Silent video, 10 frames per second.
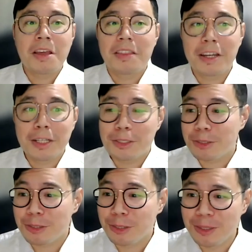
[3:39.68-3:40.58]
That
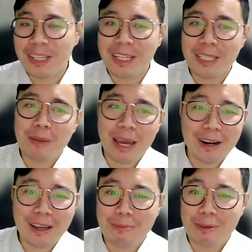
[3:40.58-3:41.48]
is truly
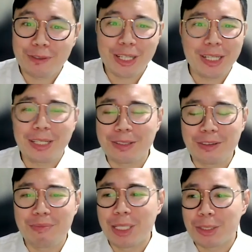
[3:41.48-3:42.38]
inspiring, Prof. J. And as
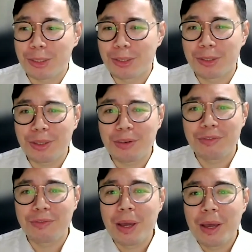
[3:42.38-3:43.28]
you've mentioned, no,
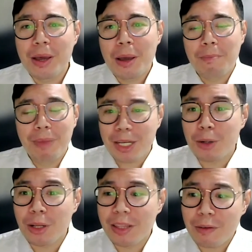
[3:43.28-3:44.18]
you've been in
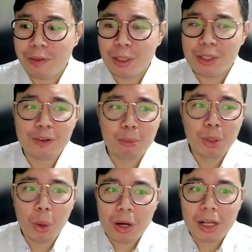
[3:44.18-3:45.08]
all levels from
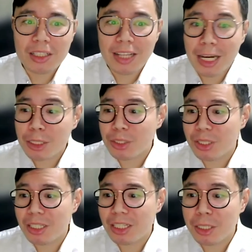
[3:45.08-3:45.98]
local,
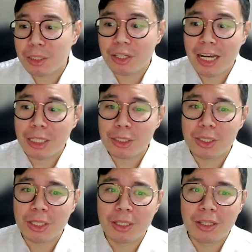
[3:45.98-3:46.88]
national, and
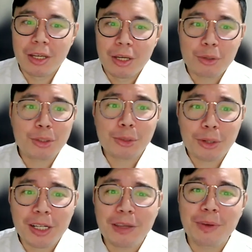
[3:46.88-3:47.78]
international. So
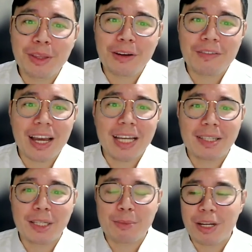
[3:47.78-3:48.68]
surely with your vast
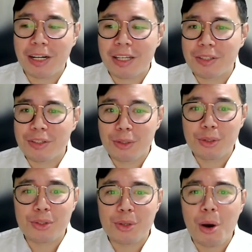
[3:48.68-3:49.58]
experience, you
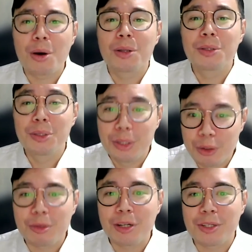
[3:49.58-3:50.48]
saw
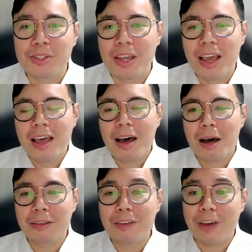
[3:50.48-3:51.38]
numerous
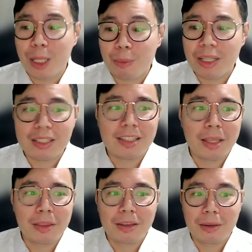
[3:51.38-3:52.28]
developments
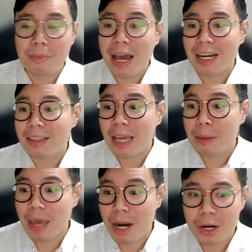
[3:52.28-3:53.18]
in the
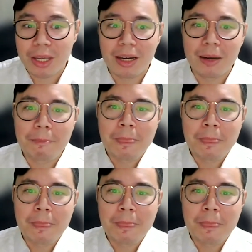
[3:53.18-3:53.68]
maritime area.